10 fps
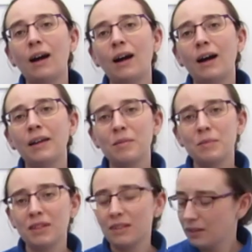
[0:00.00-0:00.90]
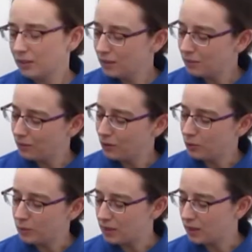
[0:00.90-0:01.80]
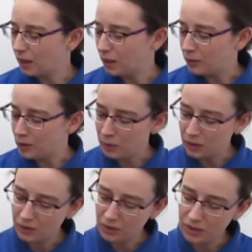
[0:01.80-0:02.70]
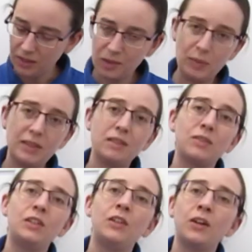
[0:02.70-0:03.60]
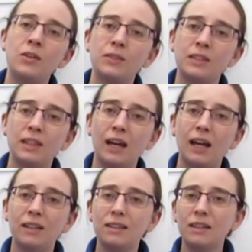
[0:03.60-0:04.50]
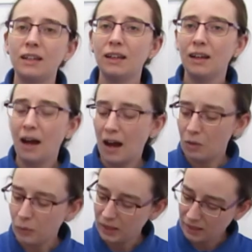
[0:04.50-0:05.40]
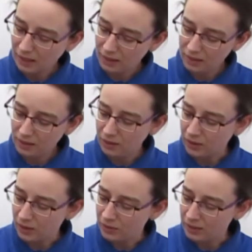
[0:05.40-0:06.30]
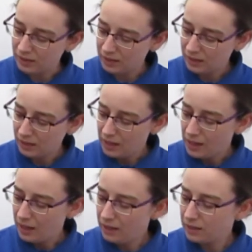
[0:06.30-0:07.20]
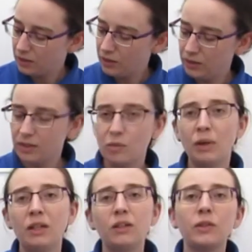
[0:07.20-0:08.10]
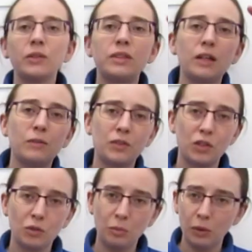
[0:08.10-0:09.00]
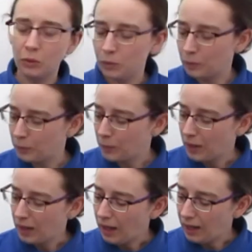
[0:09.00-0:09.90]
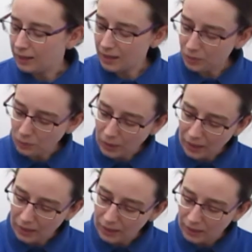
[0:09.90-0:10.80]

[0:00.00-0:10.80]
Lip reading: And I'm sitting on the floor with Chloe because she's a bit of a nervous cat, and when cats are nervous it's good to make yourself small, and that way